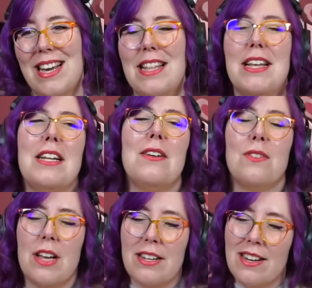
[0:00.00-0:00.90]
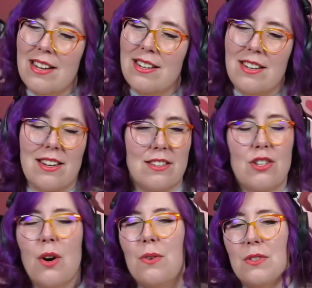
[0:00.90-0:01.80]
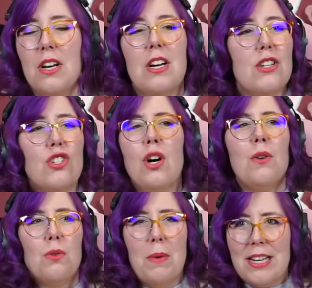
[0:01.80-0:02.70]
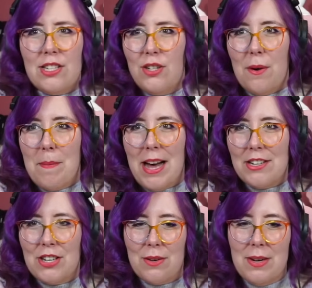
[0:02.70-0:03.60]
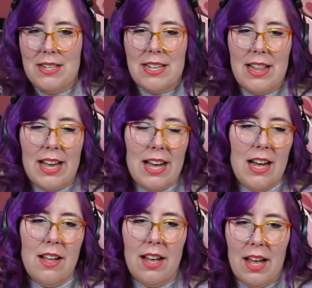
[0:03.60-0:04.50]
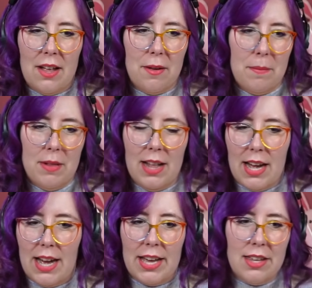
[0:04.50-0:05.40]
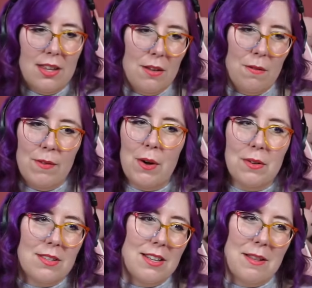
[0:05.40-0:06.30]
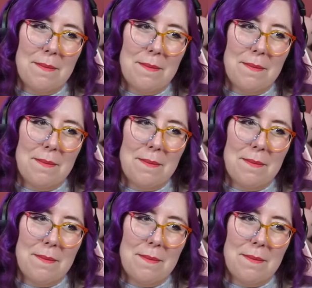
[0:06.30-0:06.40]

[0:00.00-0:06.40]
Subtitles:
And then he was like, no, don't don't waste your magic, Wendy. Like, I'll help. Like, you focus on the